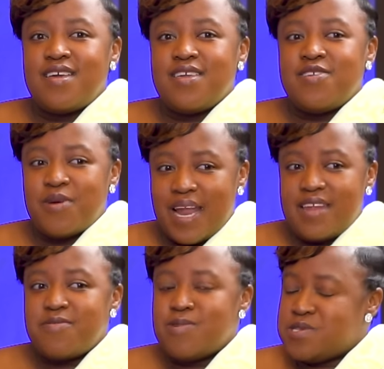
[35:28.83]

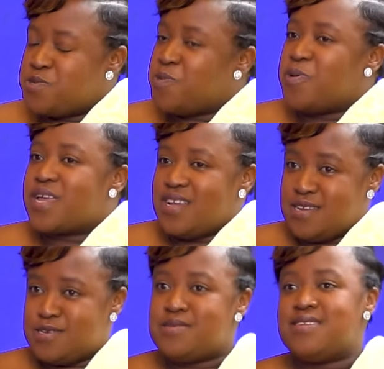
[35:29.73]
Yolanda was to walk
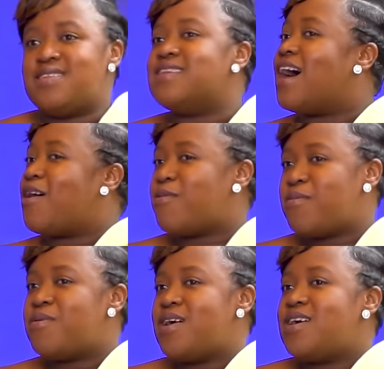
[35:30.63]
in now,
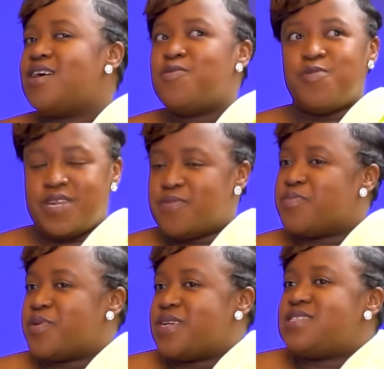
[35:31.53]
we'd
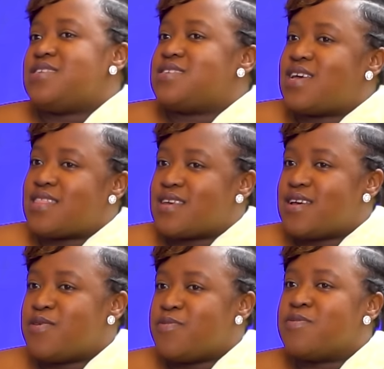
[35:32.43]
embrace each other.
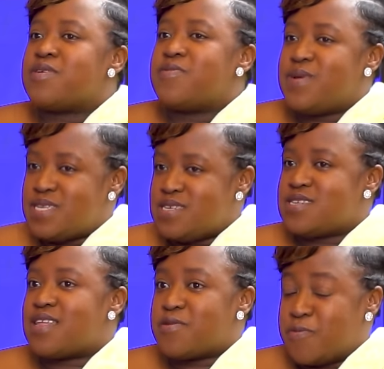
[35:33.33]
We would greet each
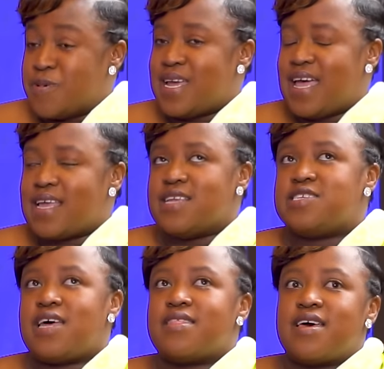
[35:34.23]
other. We would hug
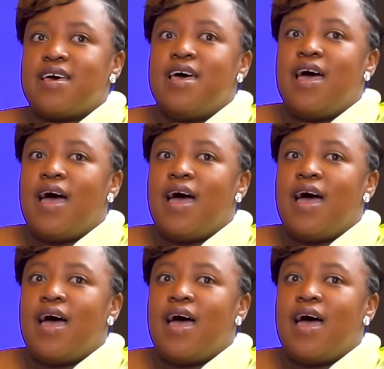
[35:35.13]
each other.